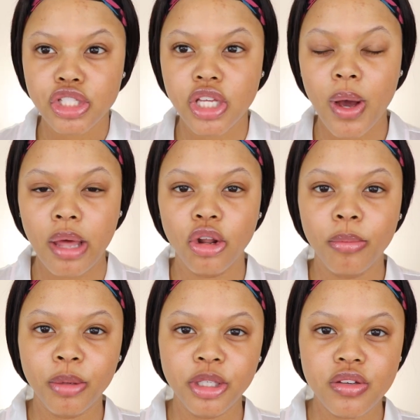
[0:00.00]
So I know
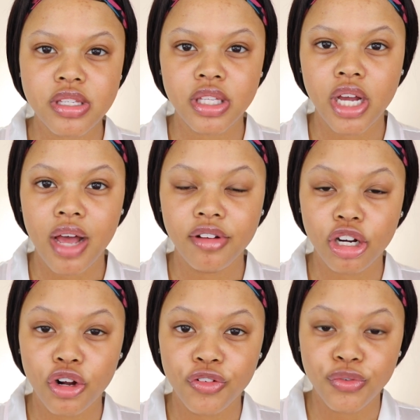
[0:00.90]
I'm gonna be using the
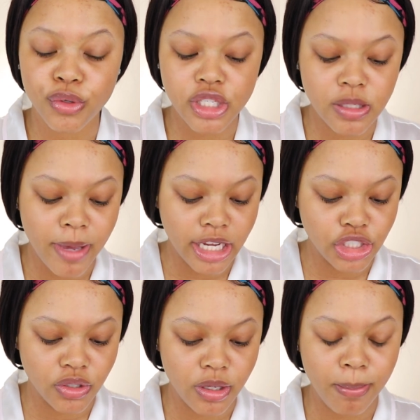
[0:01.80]
CoverGirl Full
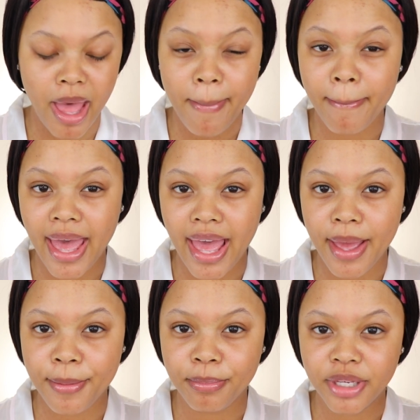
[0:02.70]
Spectrum Matte
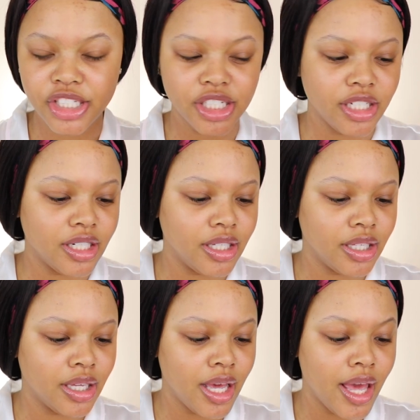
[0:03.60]
Ambition
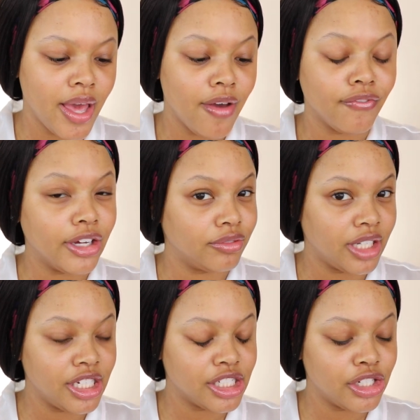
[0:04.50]

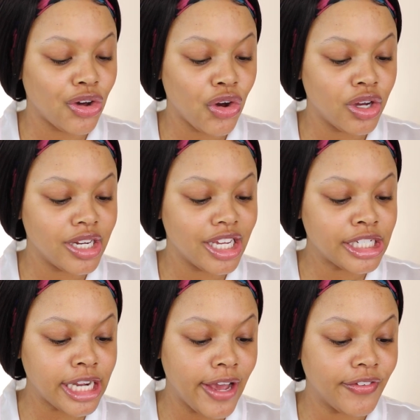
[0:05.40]
foundation all day
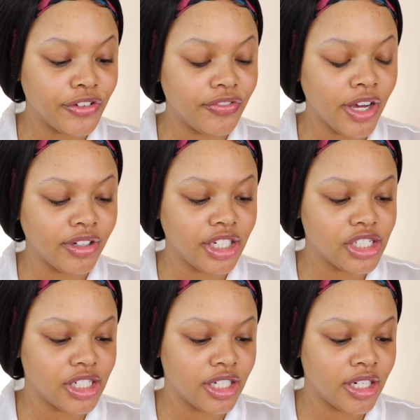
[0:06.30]
shine free
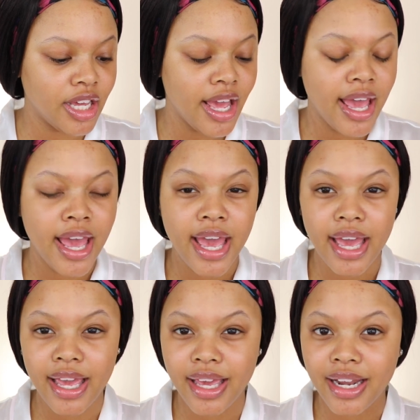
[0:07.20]
foundation
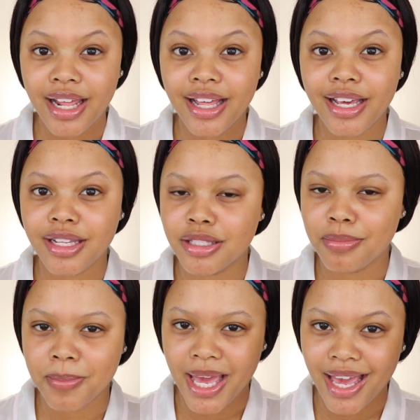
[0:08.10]
and it's
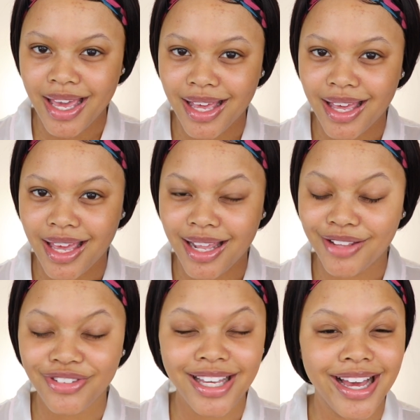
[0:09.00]
matte and
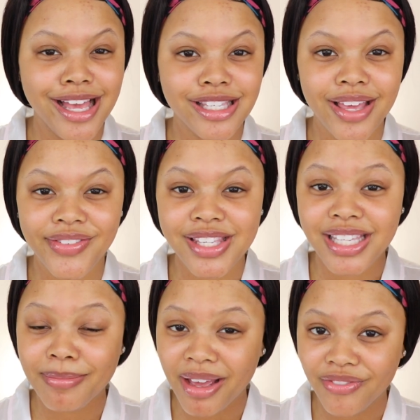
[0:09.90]
if you guys have
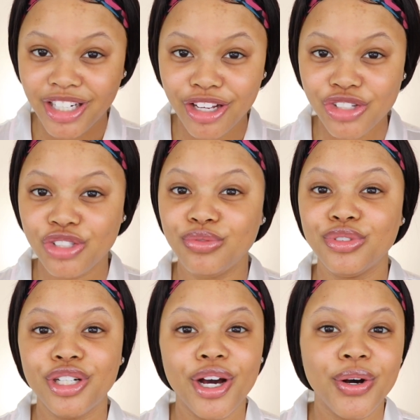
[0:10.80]
seen my videos you
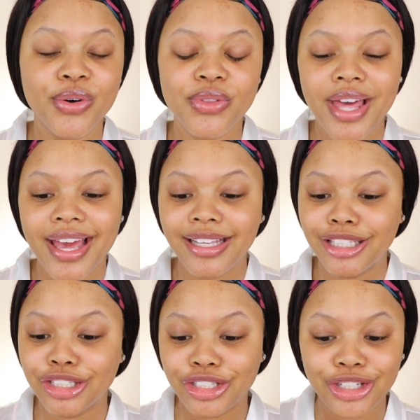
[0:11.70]
know that
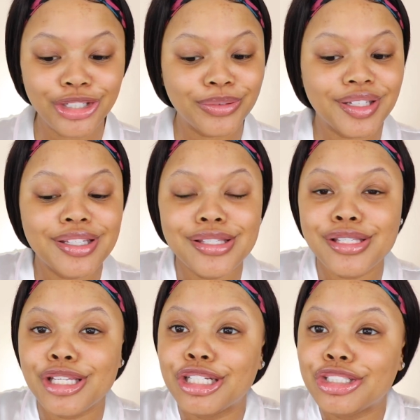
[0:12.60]
your girl
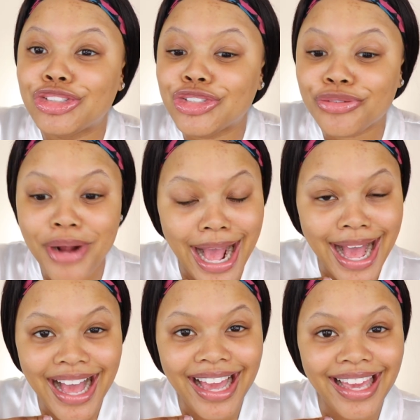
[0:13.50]
is
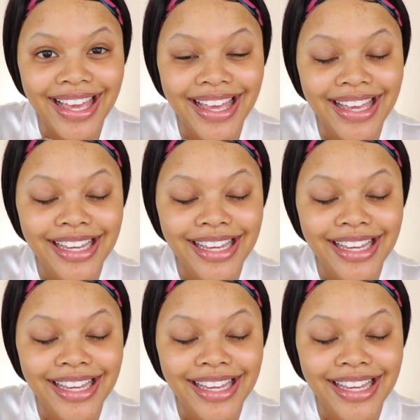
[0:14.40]
dry